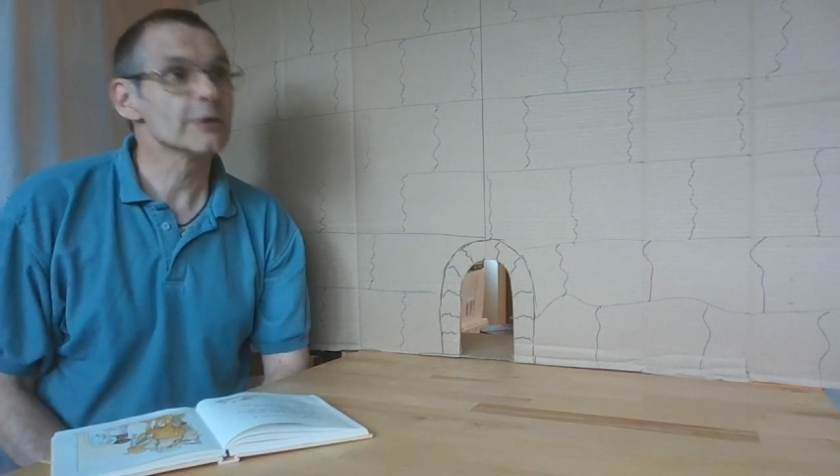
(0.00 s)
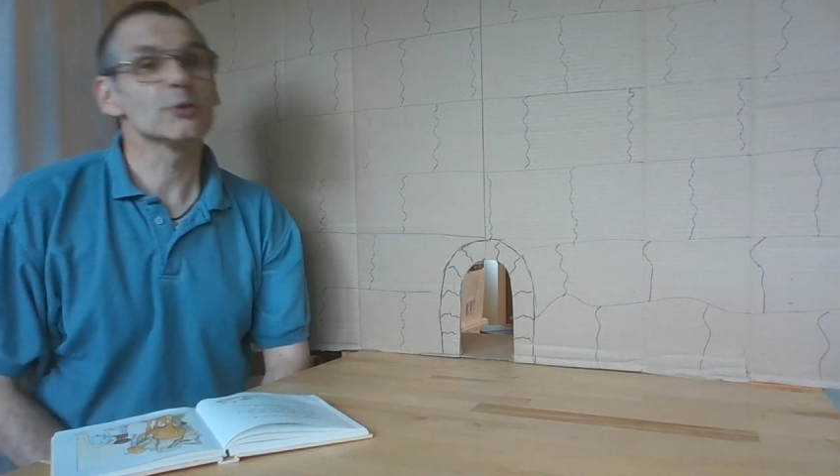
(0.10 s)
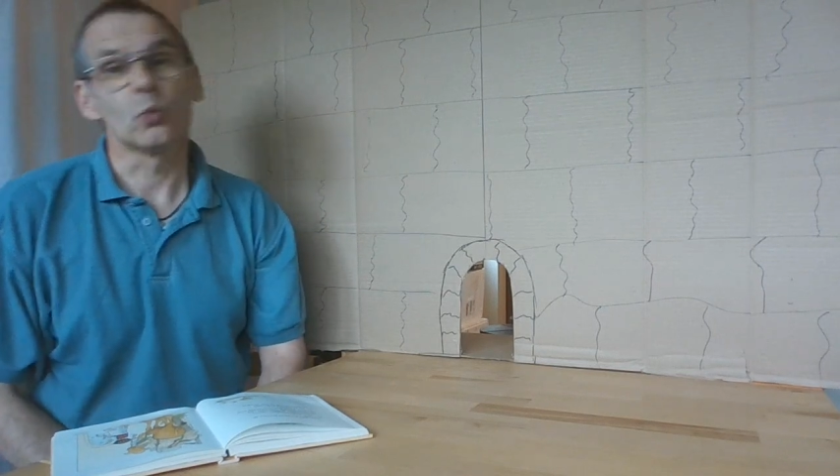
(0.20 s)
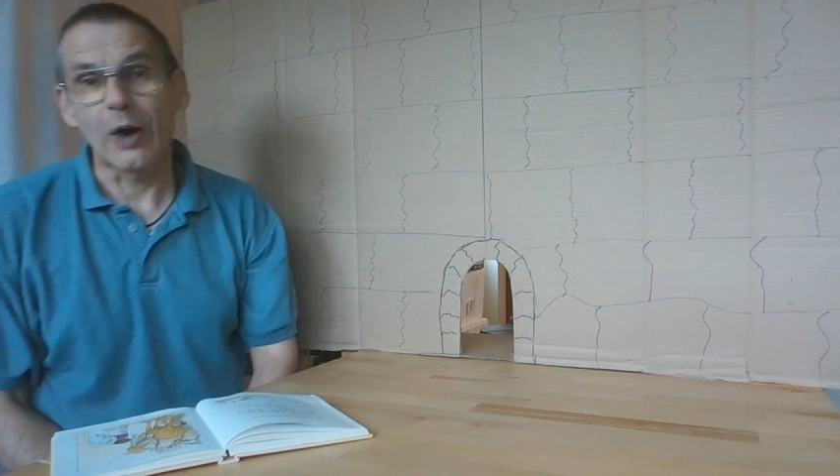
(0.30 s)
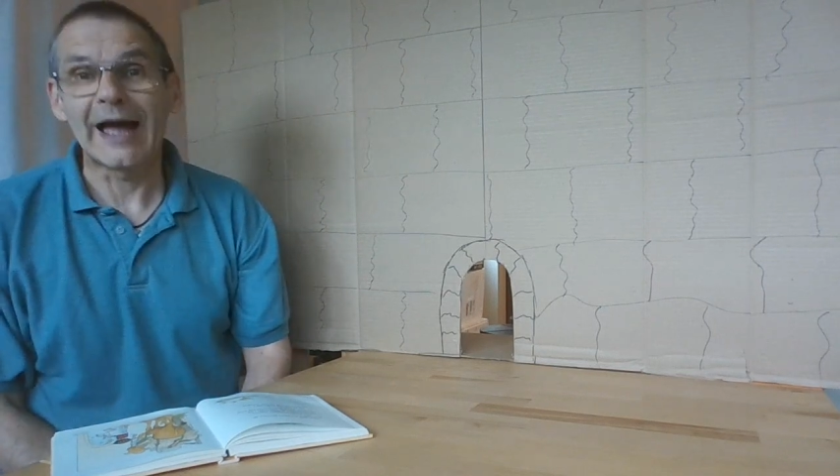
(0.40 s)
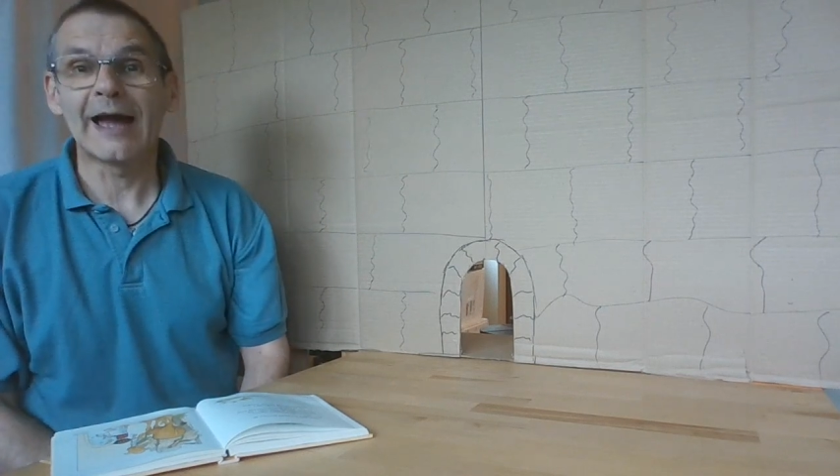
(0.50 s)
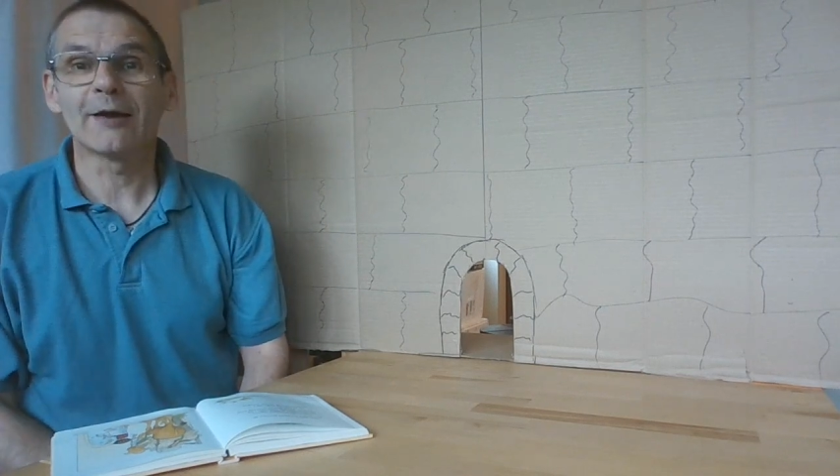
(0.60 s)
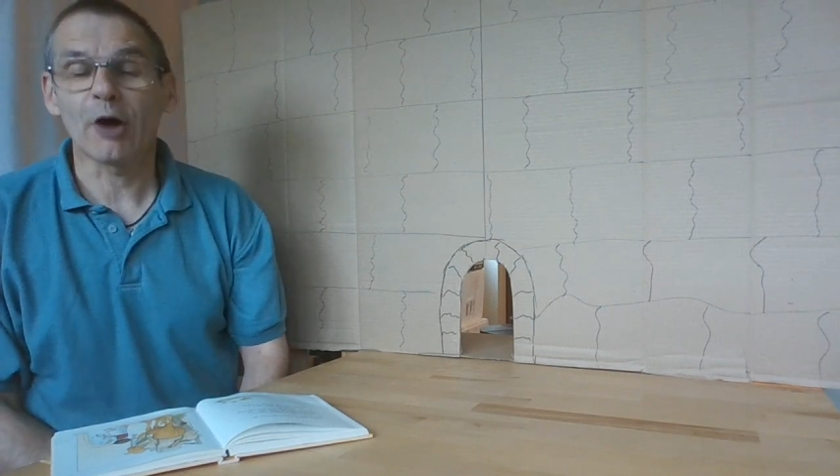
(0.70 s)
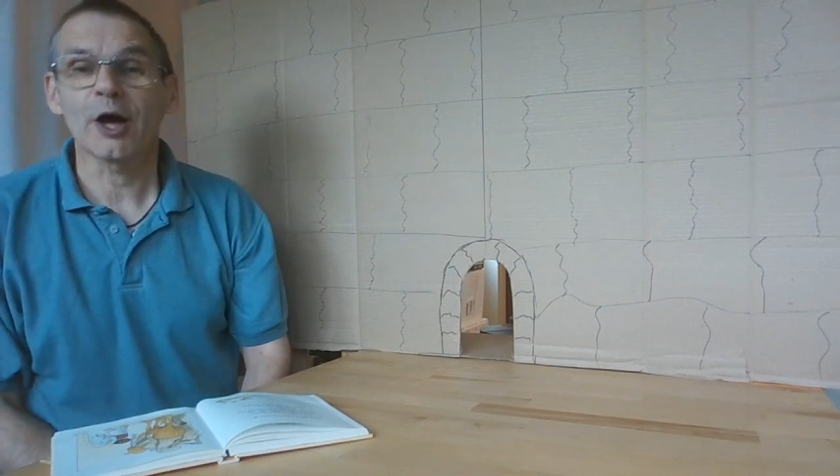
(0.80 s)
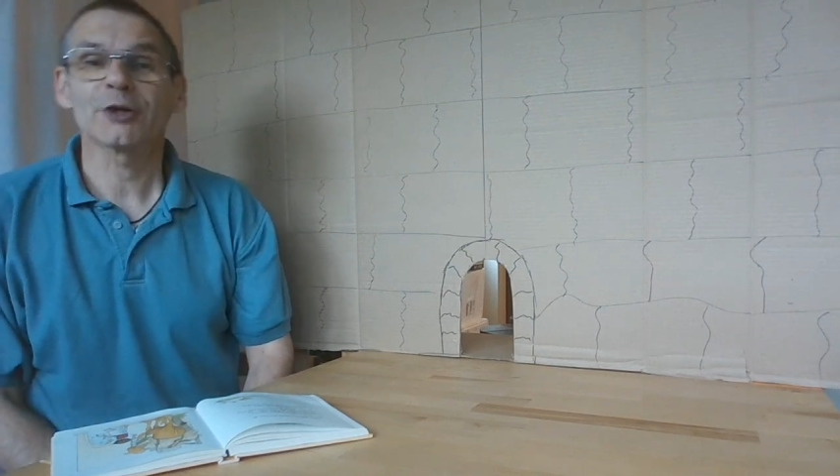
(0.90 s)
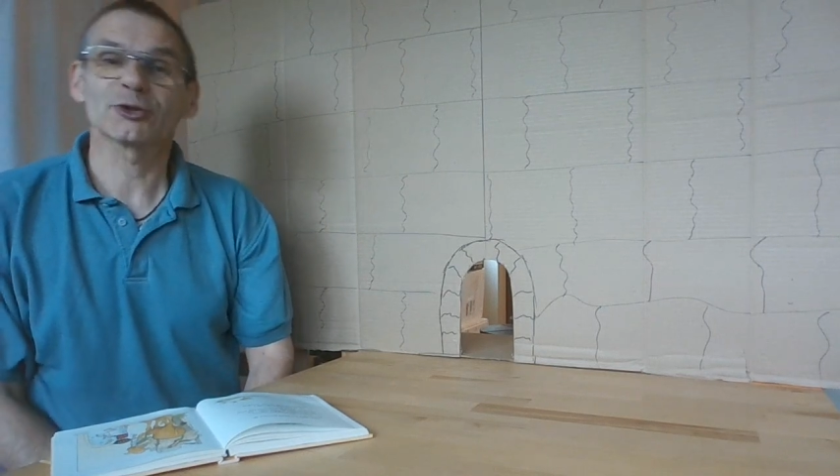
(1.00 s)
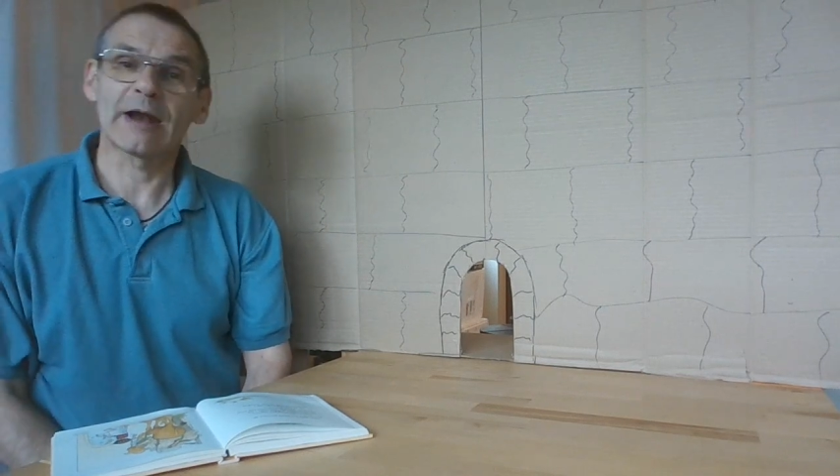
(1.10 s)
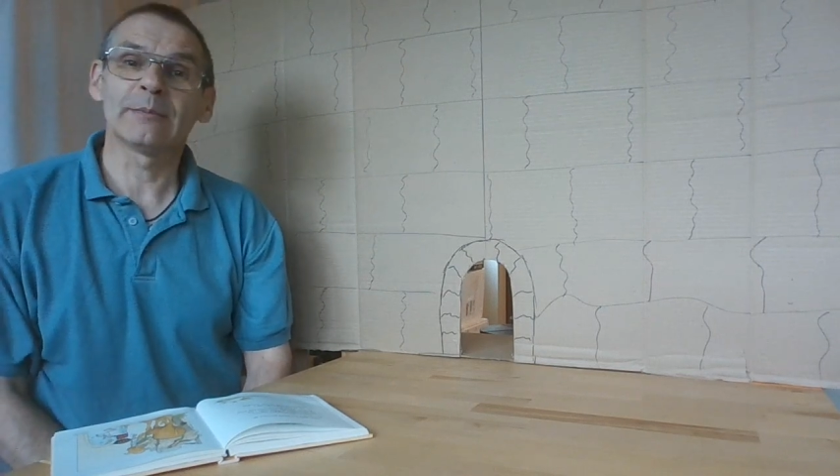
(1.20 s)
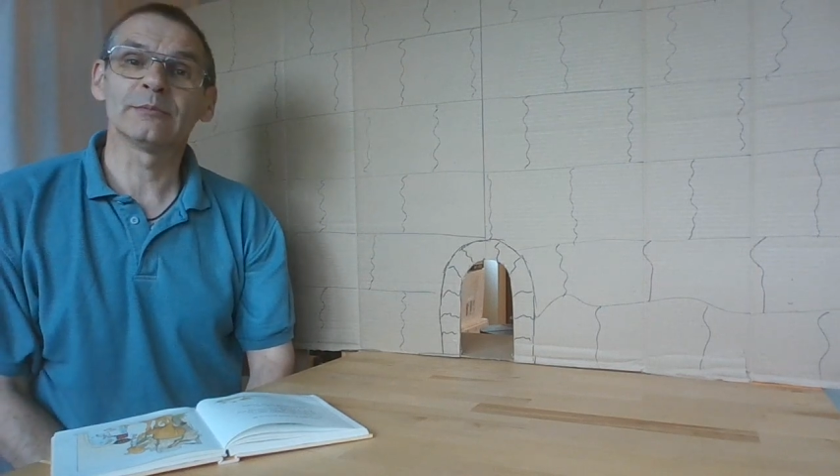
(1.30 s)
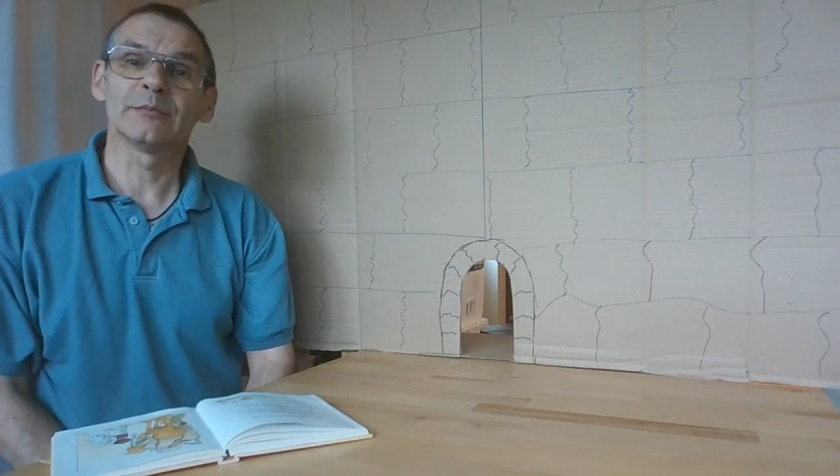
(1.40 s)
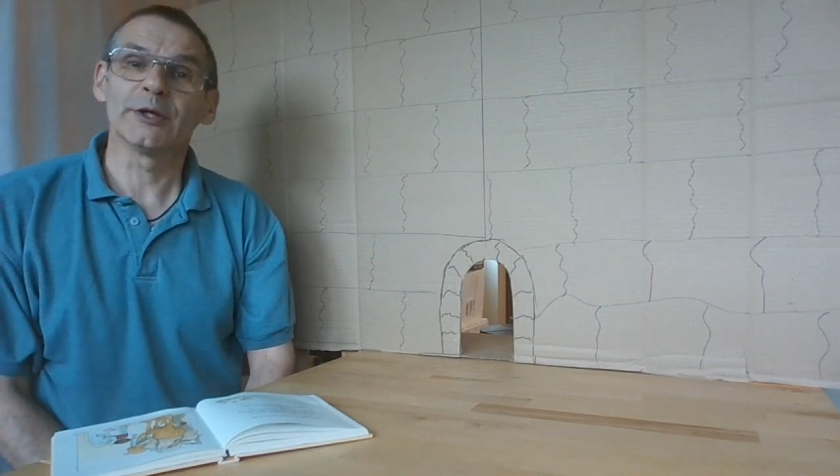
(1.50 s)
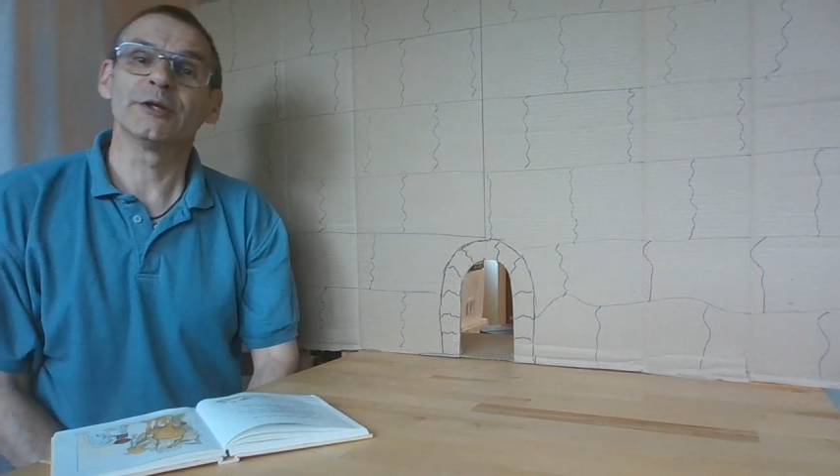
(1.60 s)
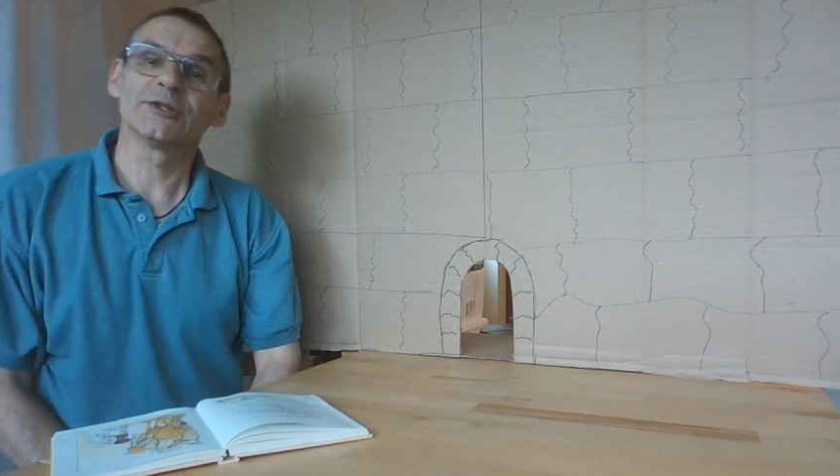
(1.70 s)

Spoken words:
Where are scramblers?